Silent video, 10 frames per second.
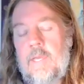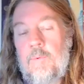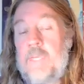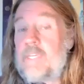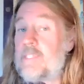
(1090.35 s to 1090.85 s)

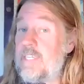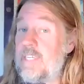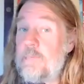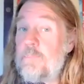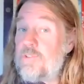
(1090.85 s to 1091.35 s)
and we can see
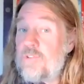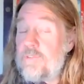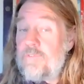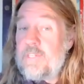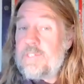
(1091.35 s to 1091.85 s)

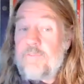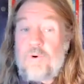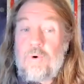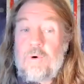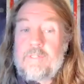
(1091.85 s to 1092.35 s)
images of this, of
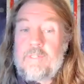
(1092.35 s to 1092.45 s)
course,